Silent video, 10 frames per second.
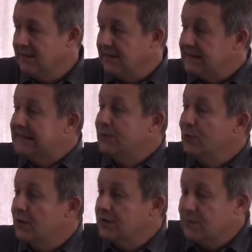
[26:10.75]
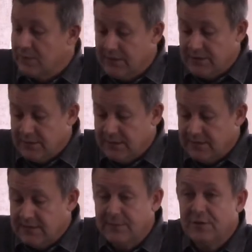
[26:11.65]
It is still God's word to us.
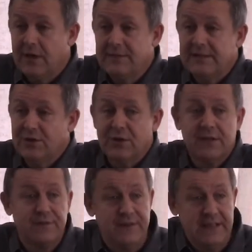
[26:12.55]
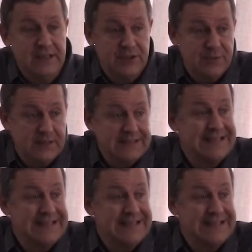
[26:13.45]
Sometimes it's not convenient to us.